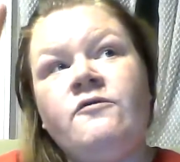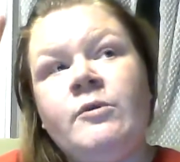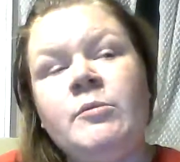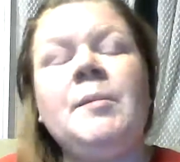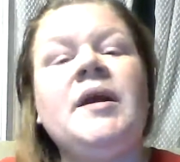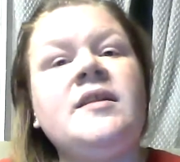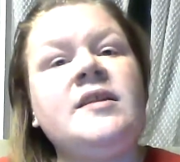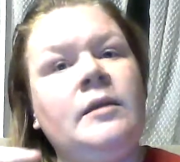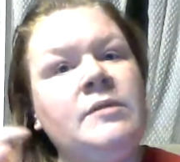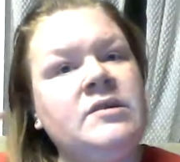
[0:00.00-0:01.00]
from the Maine
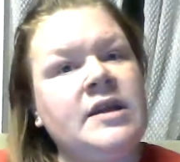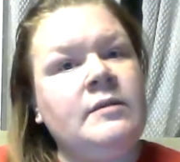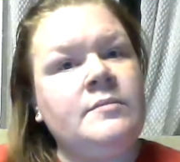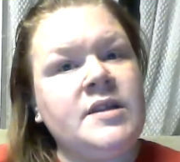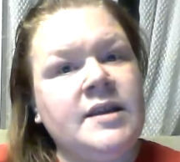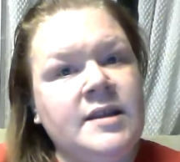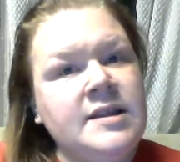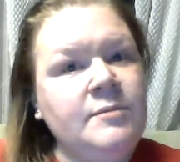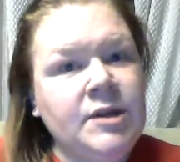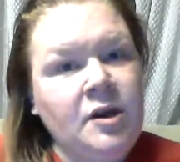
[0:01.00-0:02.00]
State Museum's
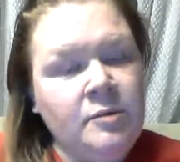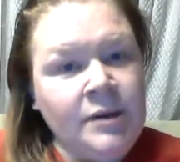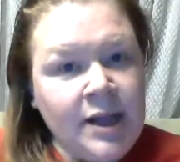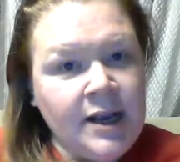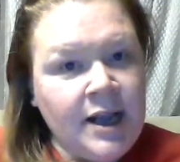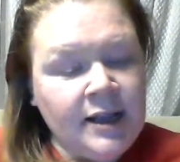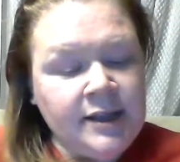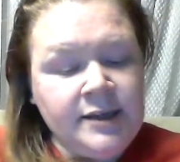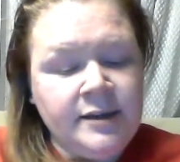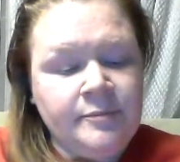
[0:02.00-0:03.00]
exhibit on Malaga
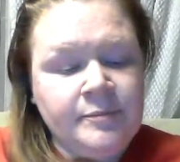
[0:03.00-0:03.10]
Island.